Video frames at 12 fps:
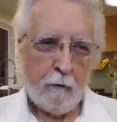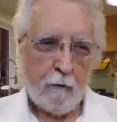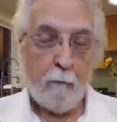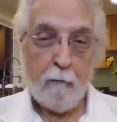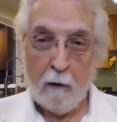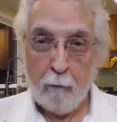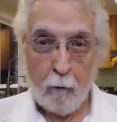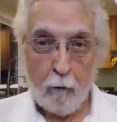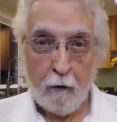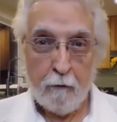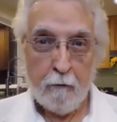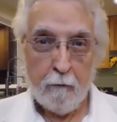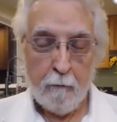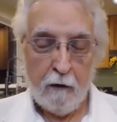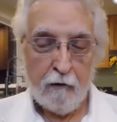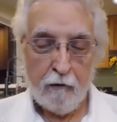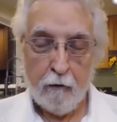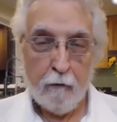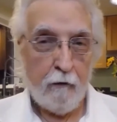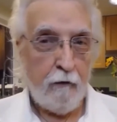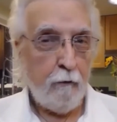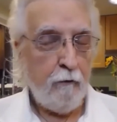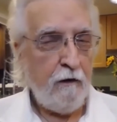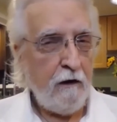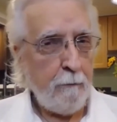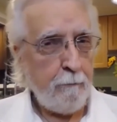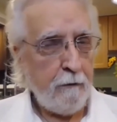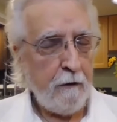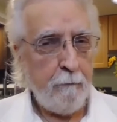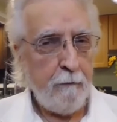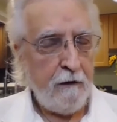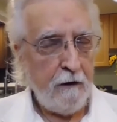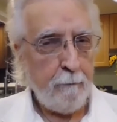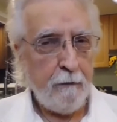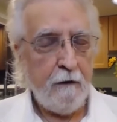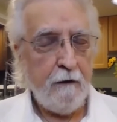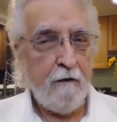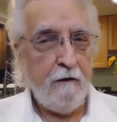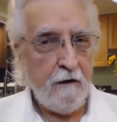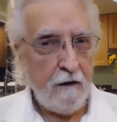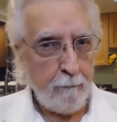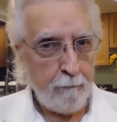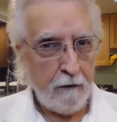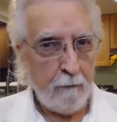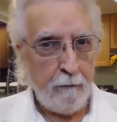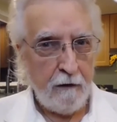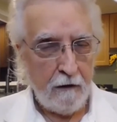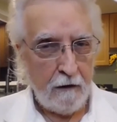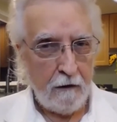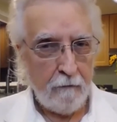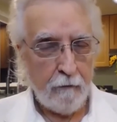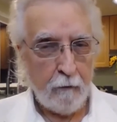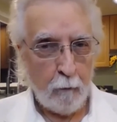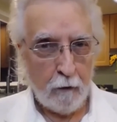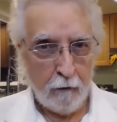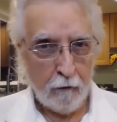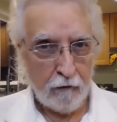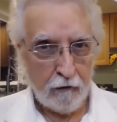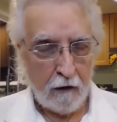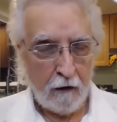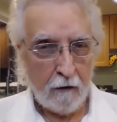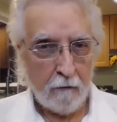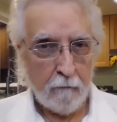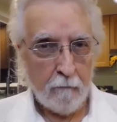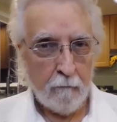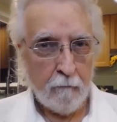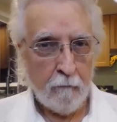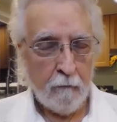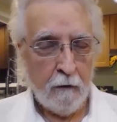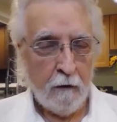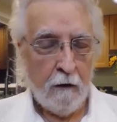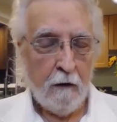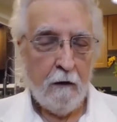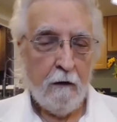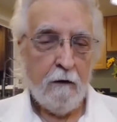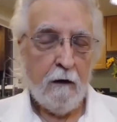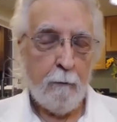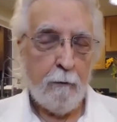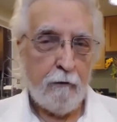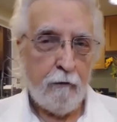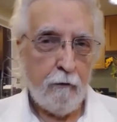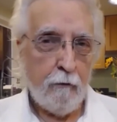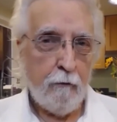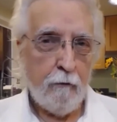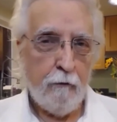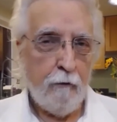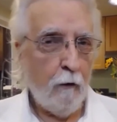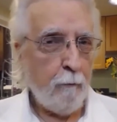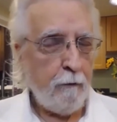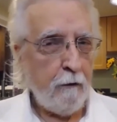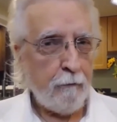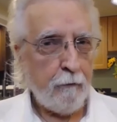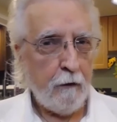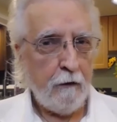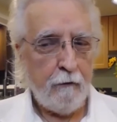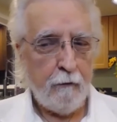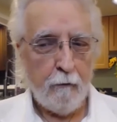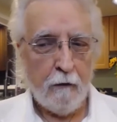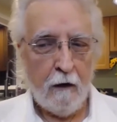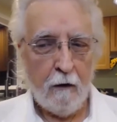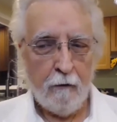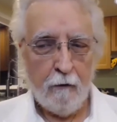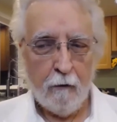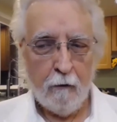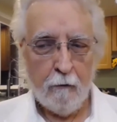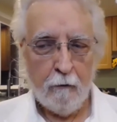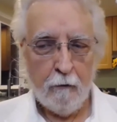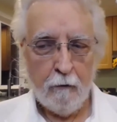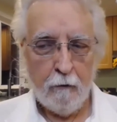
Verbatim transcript: Number one, make sure that you deeply, deeply, deeply believe in what you're saying. Number two, don't be afraid to allow your